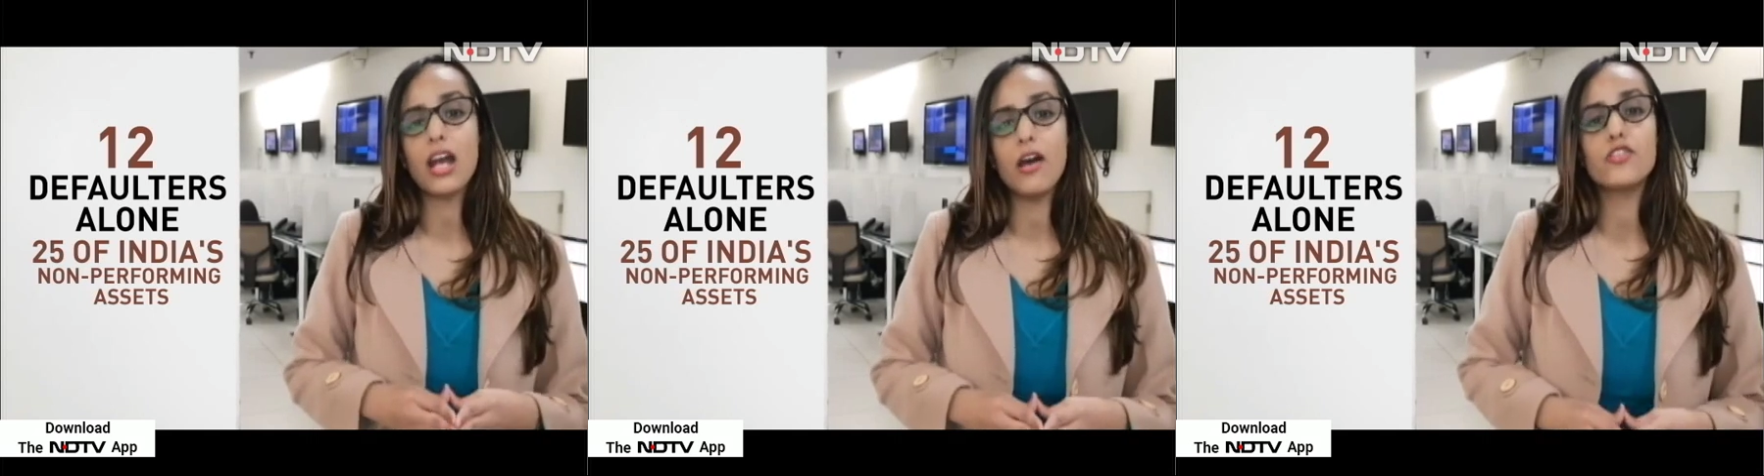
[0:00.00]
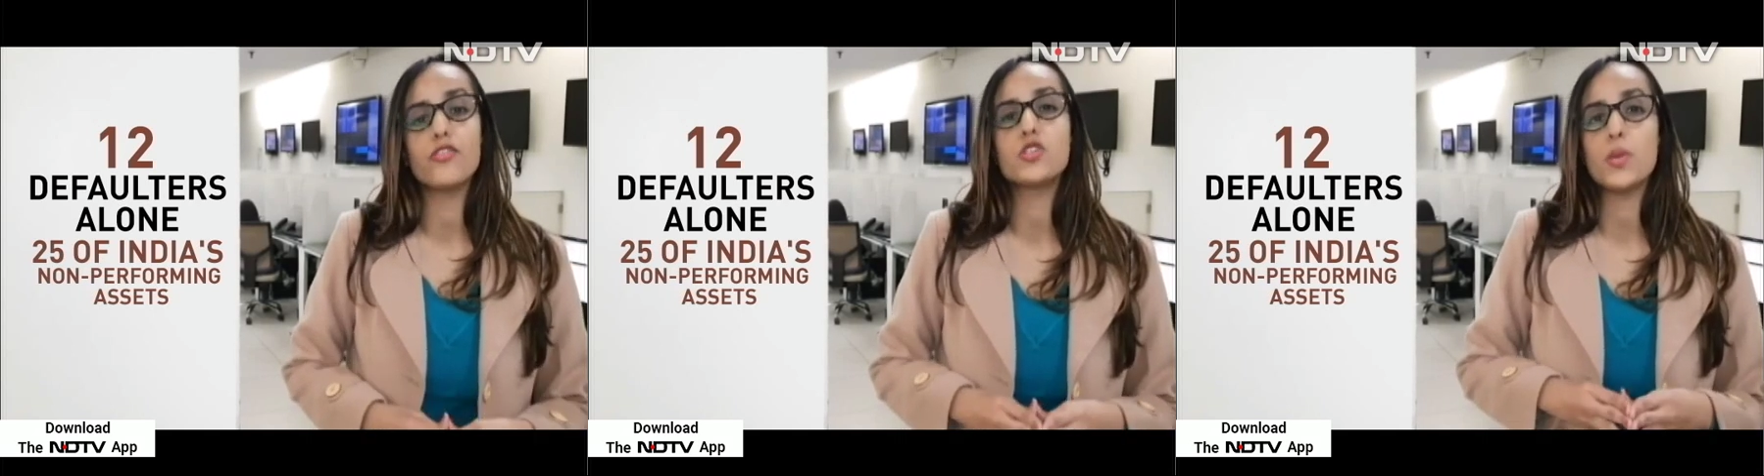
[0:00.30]

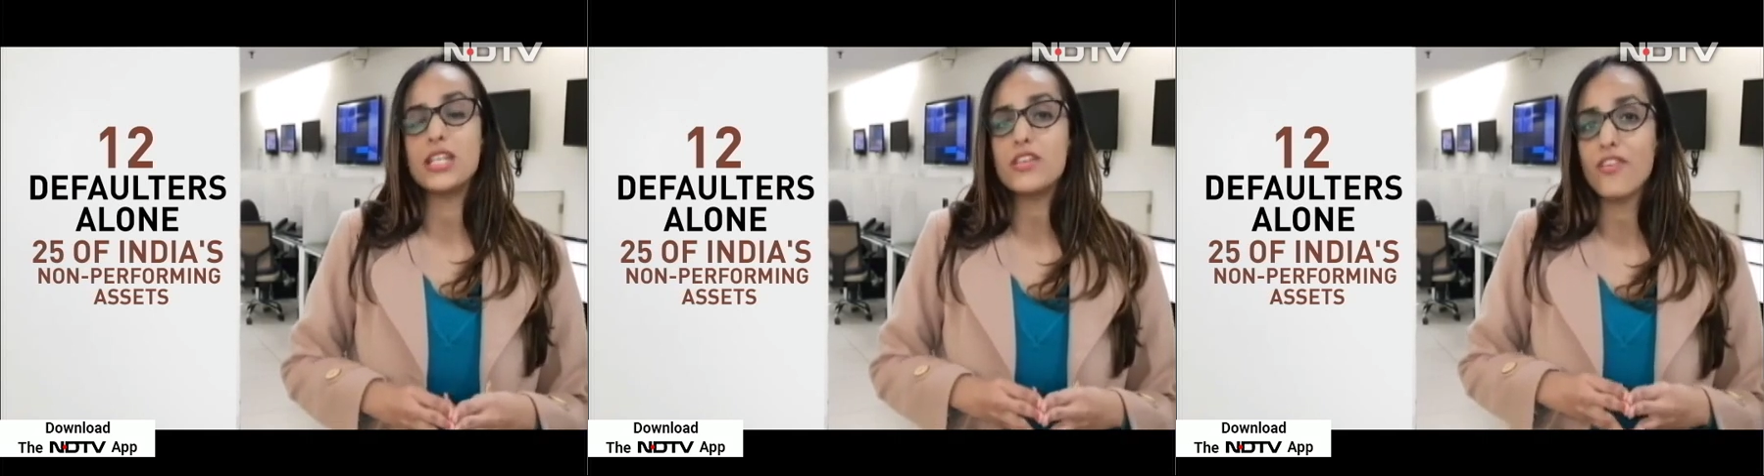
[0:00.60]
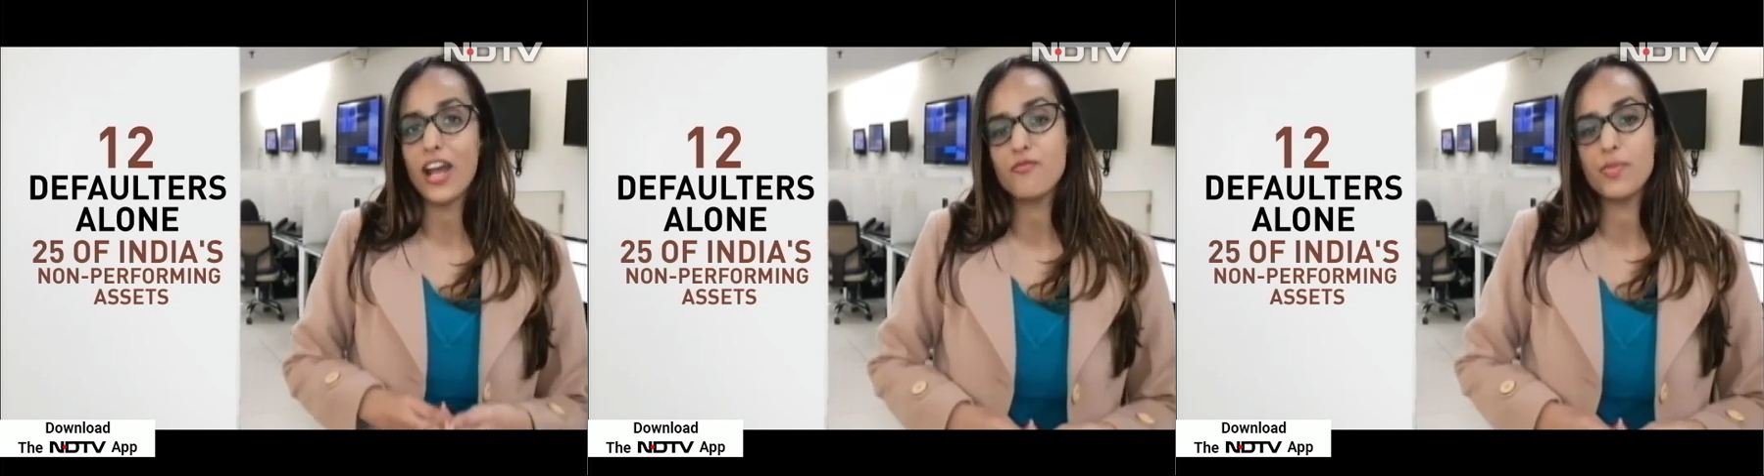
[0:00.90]
account for
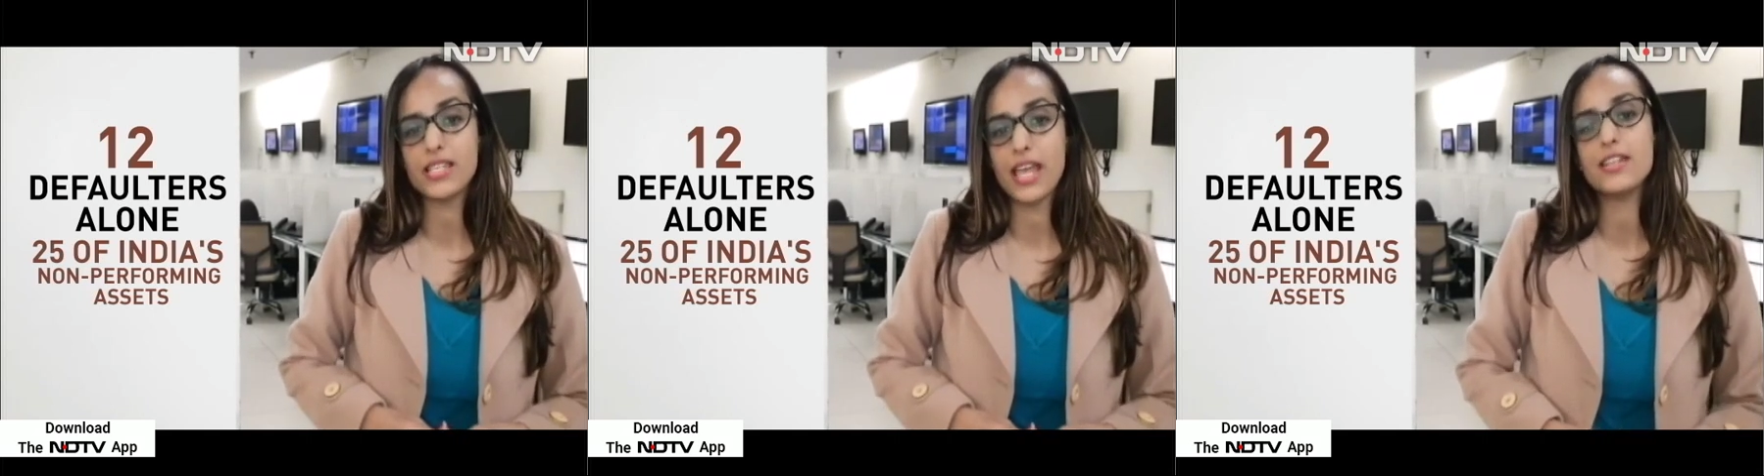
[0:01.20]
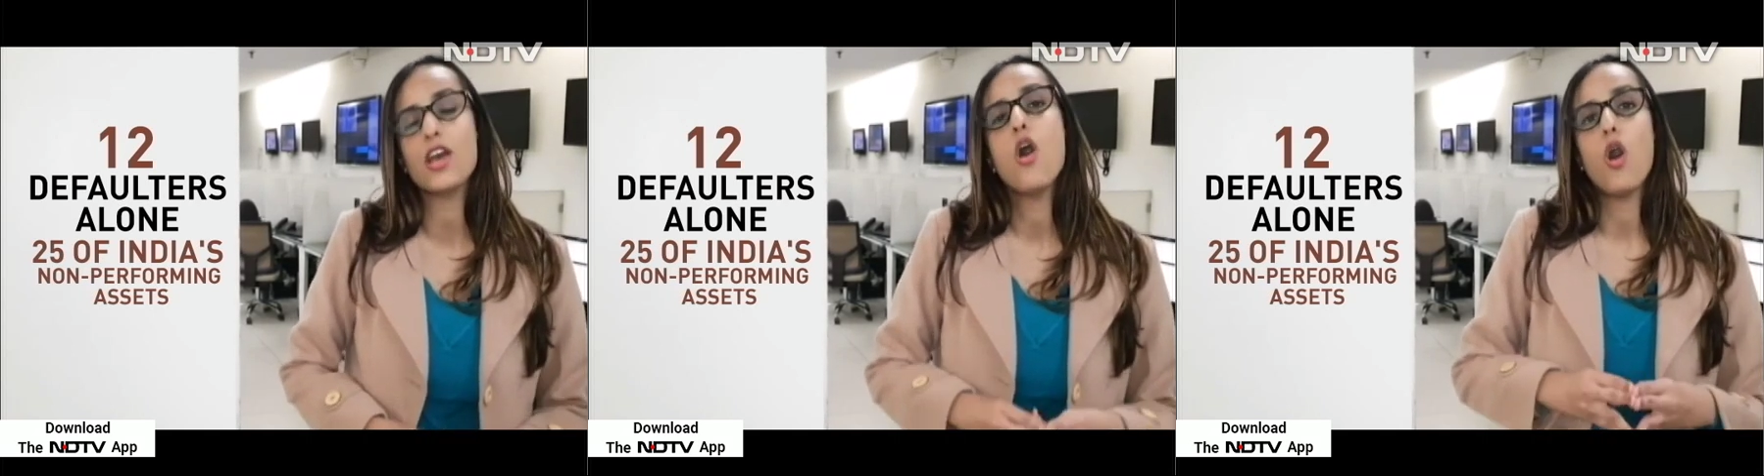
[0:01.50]
twenty-five percent